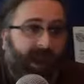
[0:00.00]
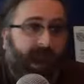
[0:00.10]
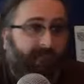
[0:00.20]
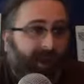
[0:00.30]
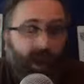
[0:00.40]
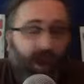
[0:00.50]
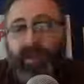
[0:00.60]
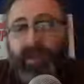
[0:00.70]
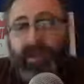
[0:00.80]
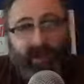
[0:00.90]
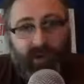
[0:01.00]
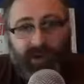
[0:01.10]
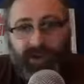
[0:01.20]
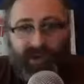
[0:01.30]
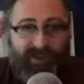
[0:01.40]
am the only
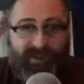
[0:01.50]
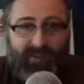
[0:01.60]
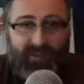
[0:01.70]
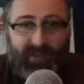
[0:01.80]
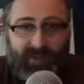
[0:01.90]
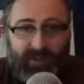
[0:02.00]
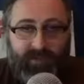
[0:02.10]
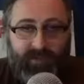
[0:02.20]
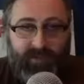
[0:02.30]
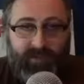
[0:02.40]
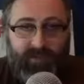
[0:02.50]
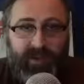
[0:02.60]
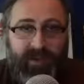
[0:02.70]
conscious entity in the universe,